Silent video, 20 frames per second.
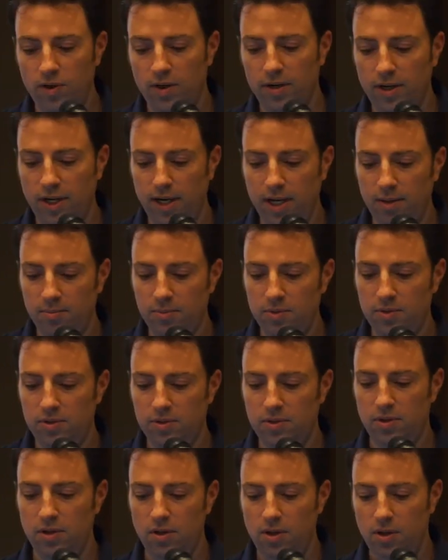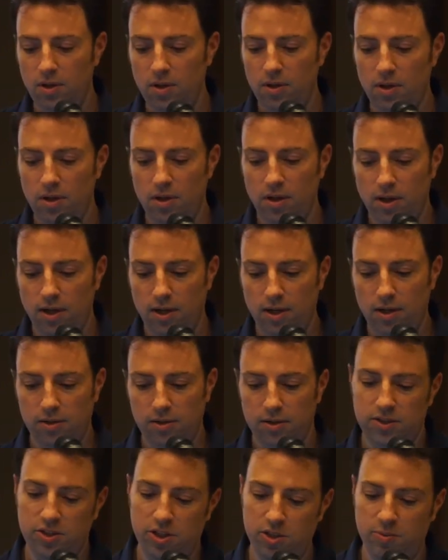games, uh,
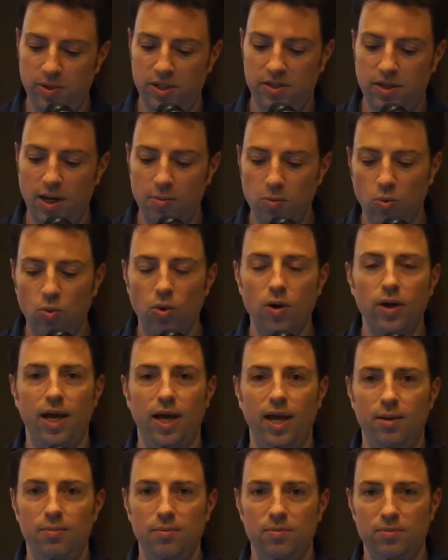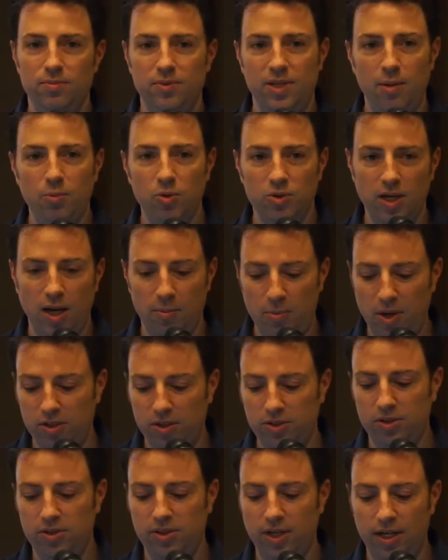excuse me, cyber war game tabletop
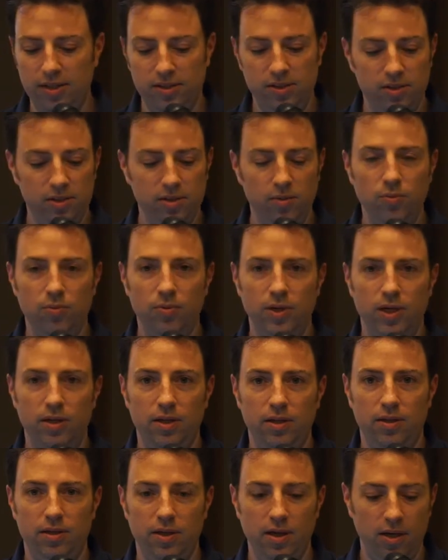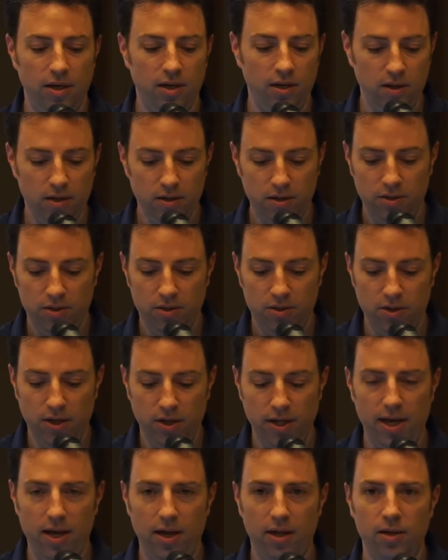exercises with uh, Gurney
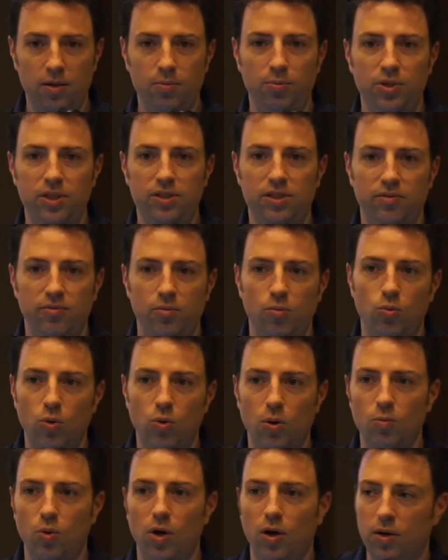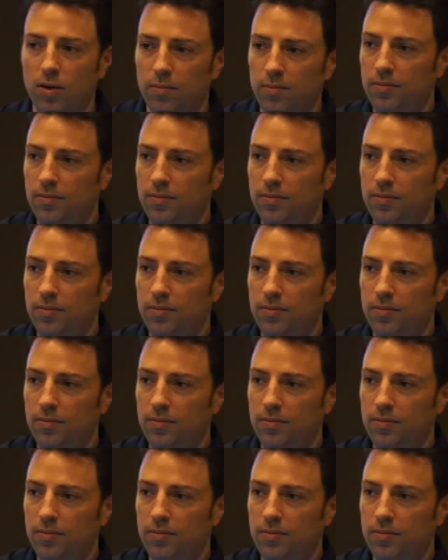Halleck. Please give him a warm welcome.